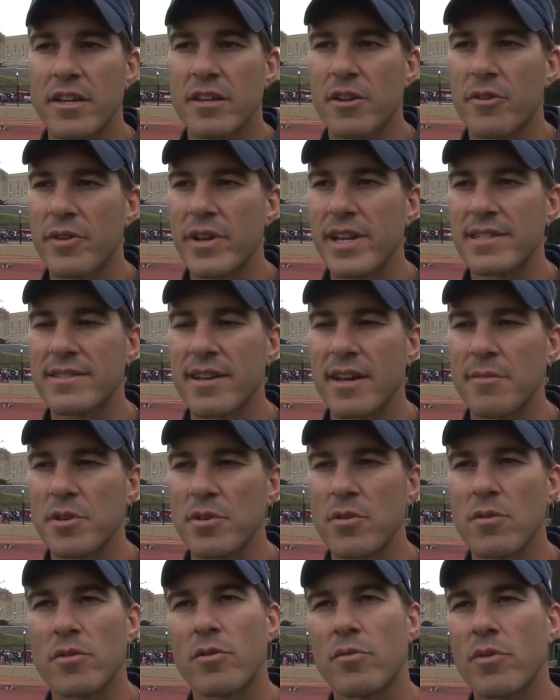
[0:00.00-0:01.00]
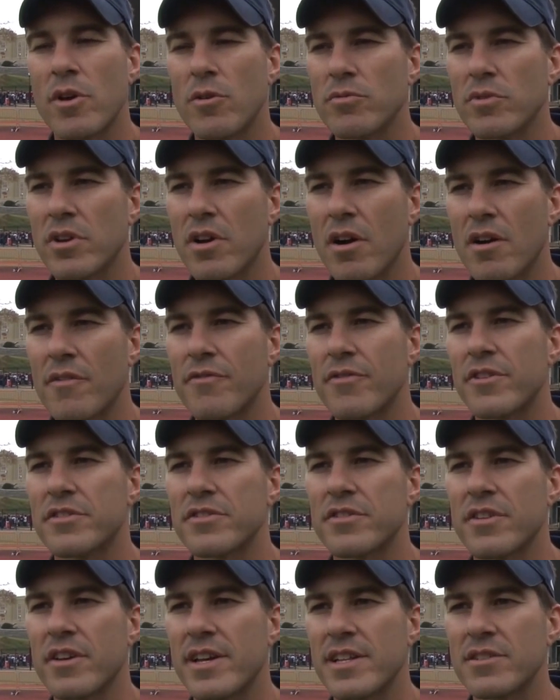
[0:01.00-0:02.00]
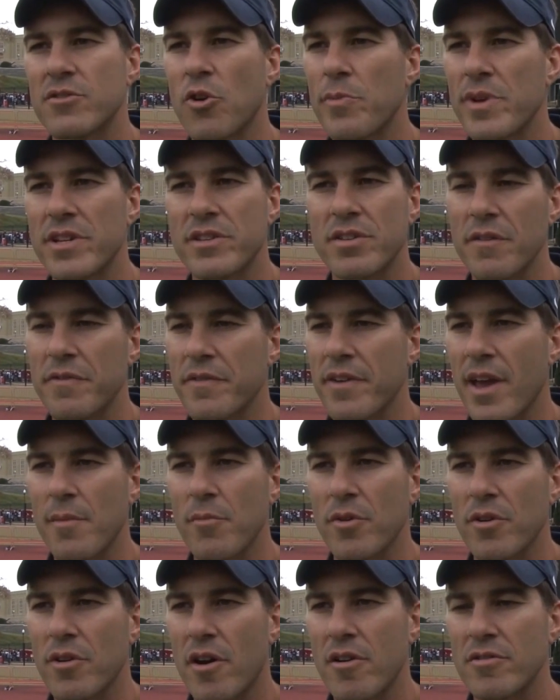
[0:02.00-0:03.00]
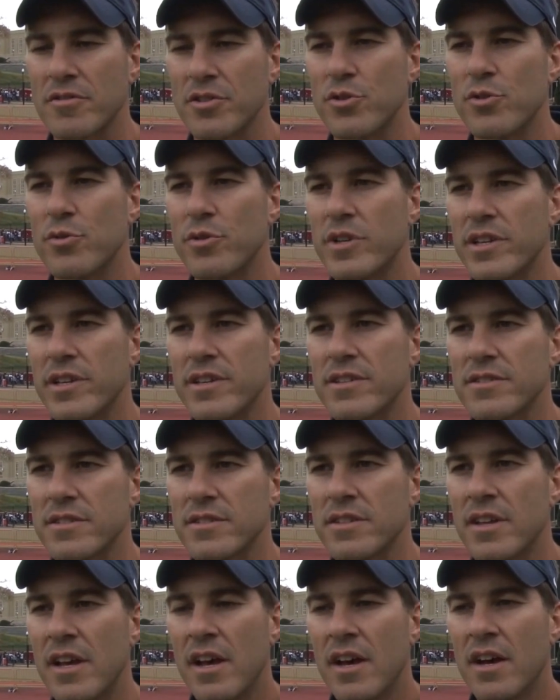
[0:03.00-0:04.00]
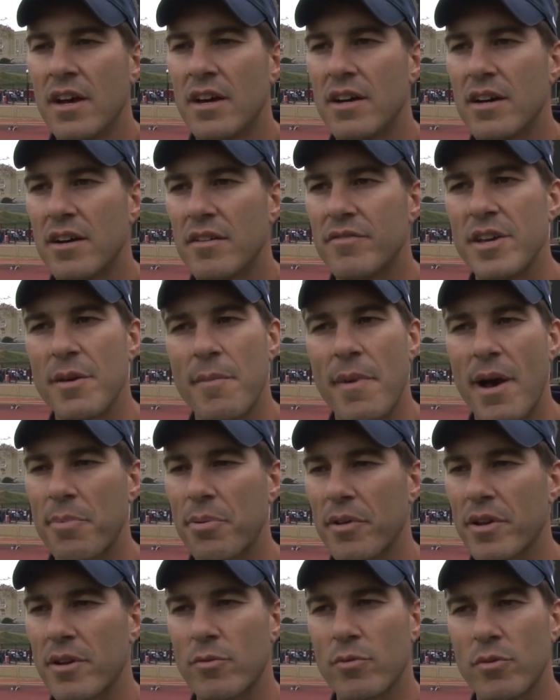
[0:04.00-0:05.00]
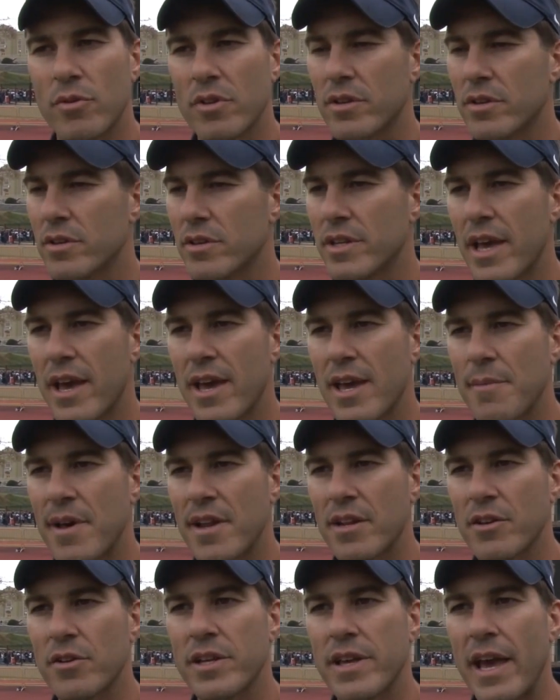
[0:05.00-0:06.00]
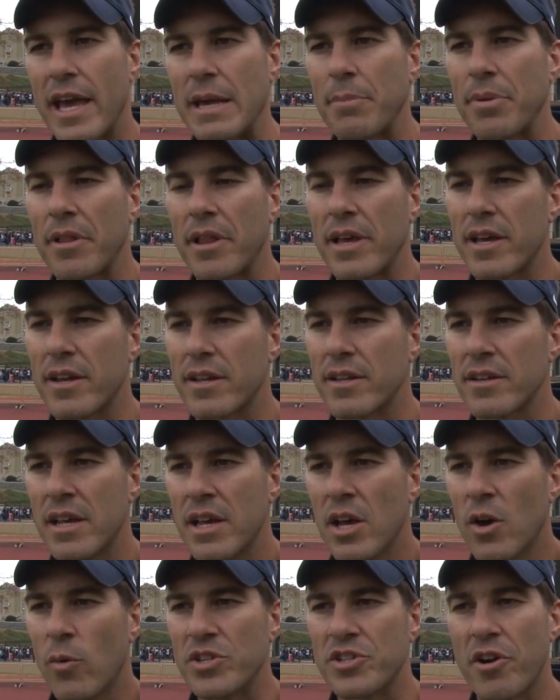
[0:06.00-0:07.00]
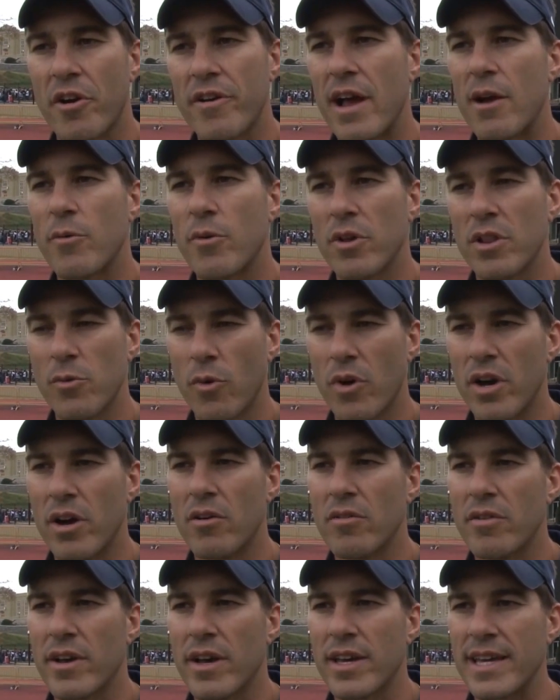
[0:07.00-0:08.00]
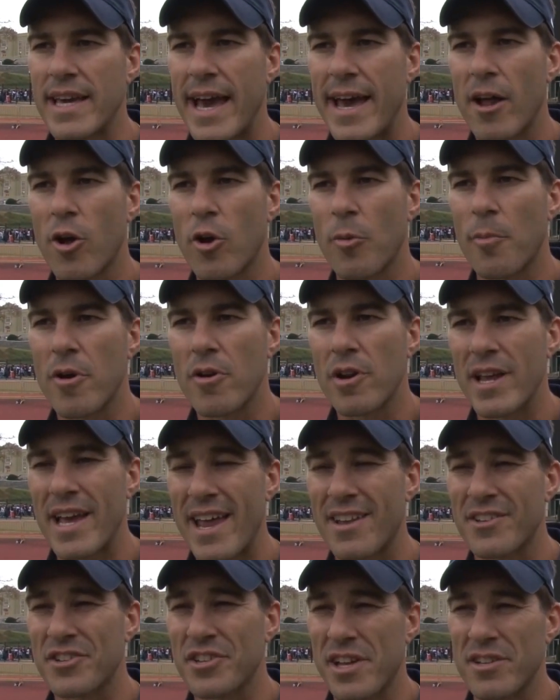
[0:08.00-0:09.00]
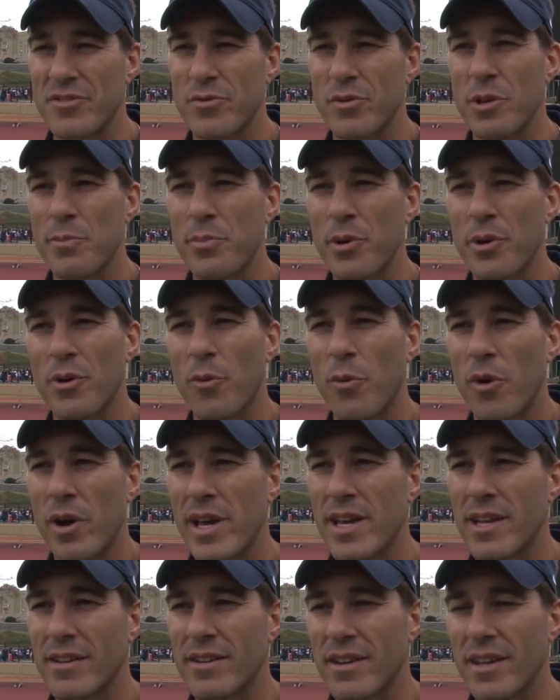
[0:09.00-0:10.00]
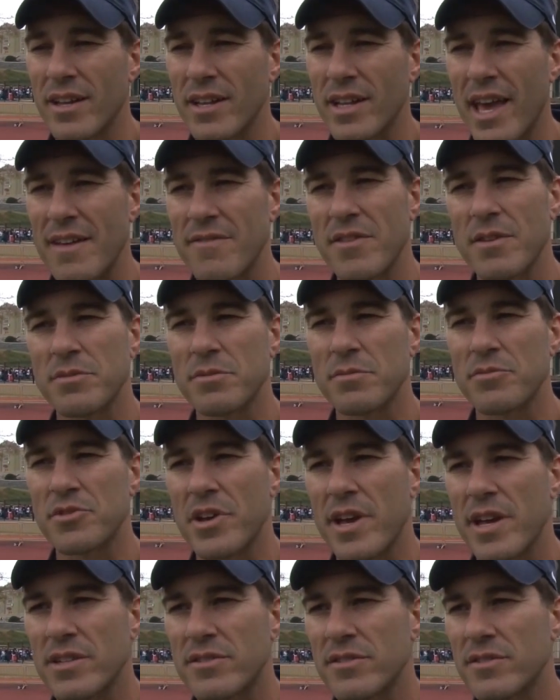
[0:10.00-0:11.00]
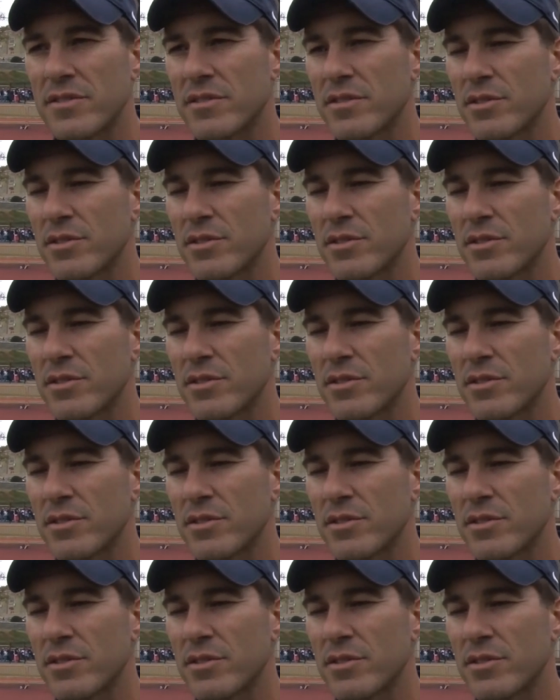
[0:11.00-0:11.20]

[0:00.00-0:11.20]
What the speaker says: know, anytime you go on the road in conference, it's going to be a tough game regardless of who it is. And VMI played a really good game, had a good game plan. And we started out really well and got on them early, had a chance to really put it away and gave them some chances